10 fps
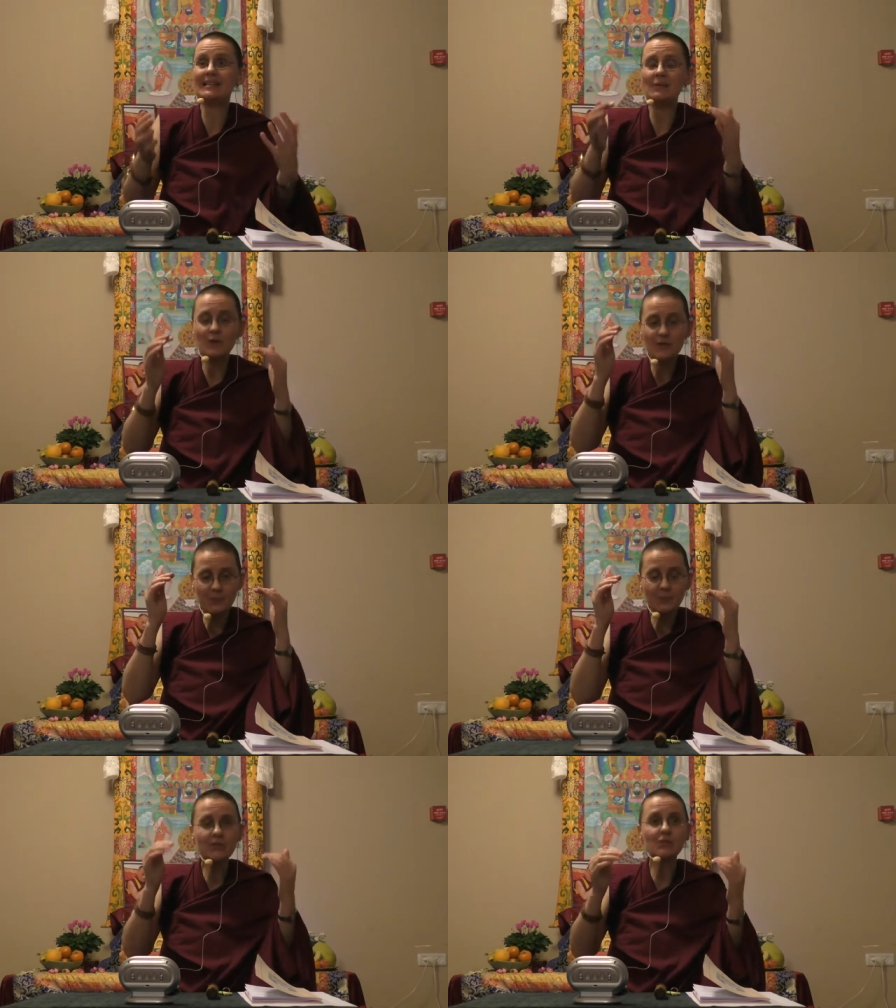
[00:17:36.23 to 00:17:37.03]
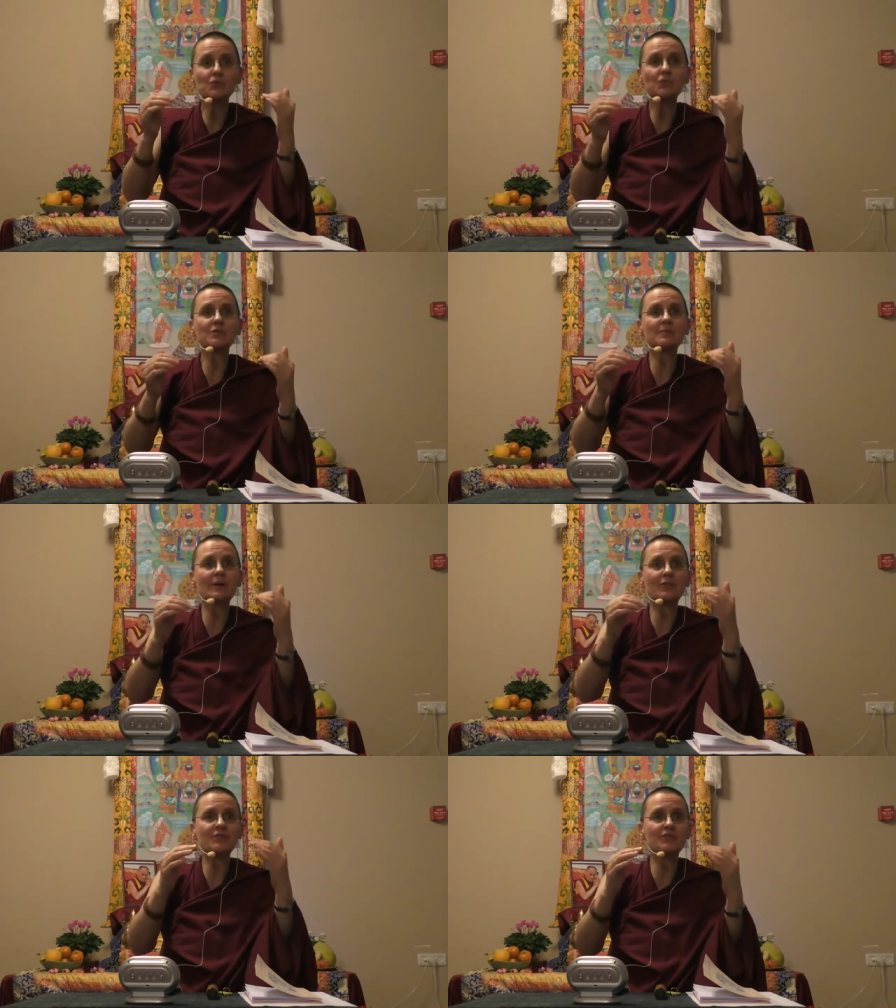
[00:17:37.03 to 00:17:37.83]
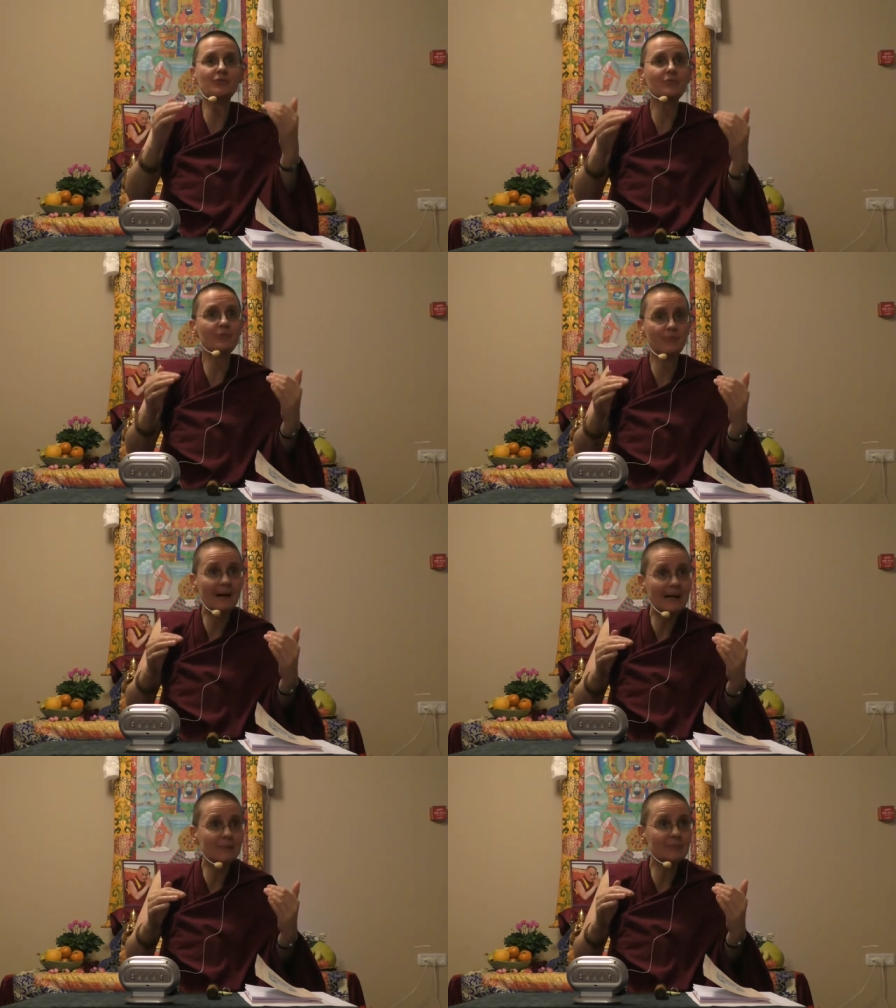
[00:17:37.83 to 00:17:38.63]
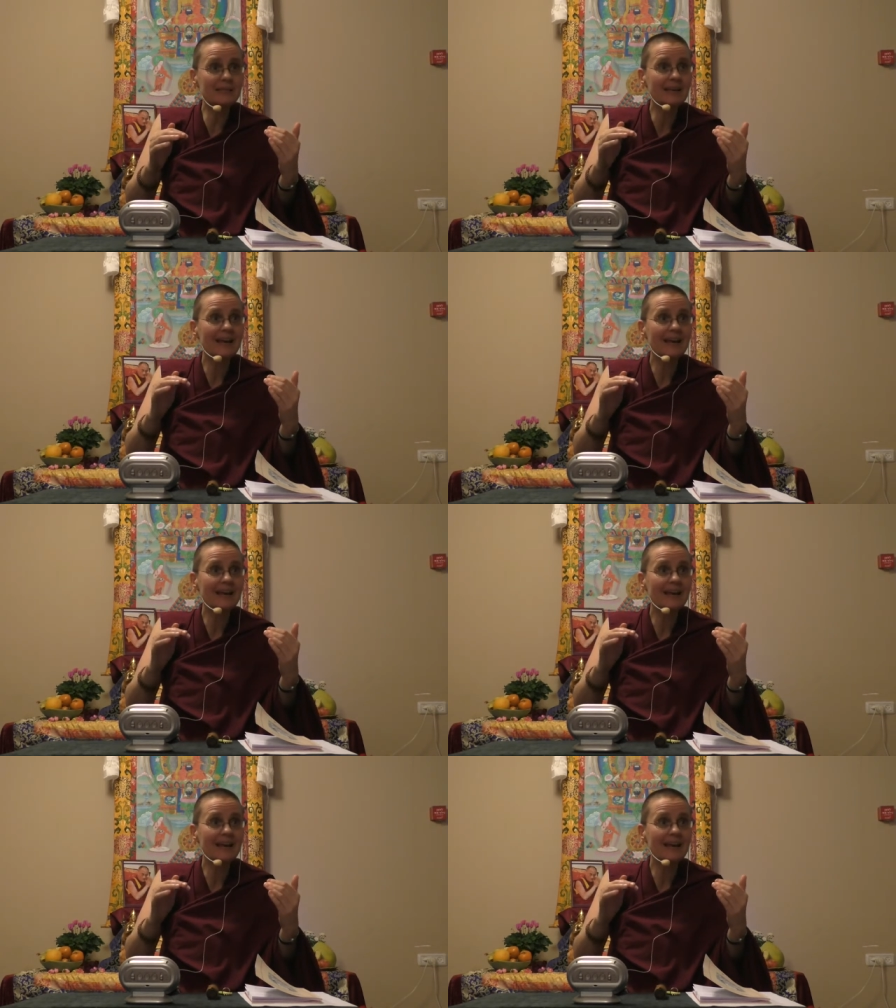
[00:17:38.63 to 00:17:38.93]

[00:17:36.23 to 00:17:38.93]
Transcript: And when the Buddha talked about these different realms,